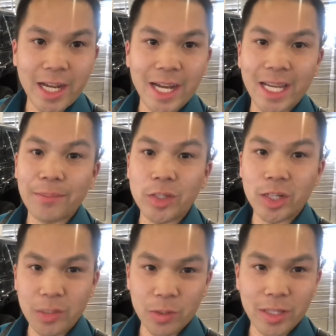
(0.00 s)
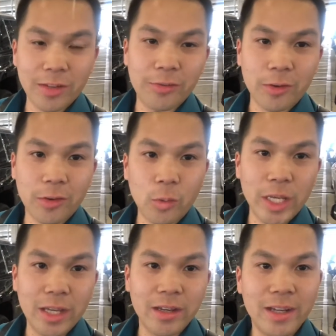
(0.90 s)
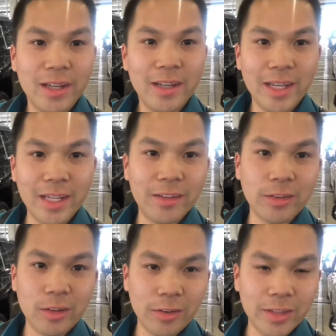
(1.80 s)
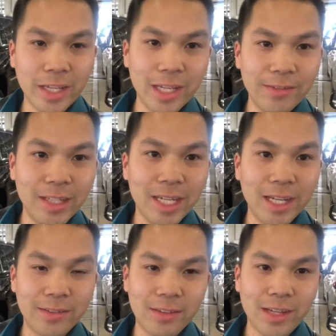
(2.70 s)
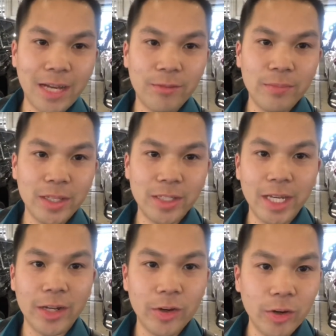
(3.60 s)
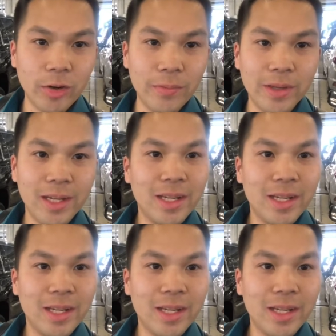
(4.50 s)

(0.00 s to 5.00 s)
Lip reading: I am done with this for the week. It is Thursday evening. It's time for me to get home,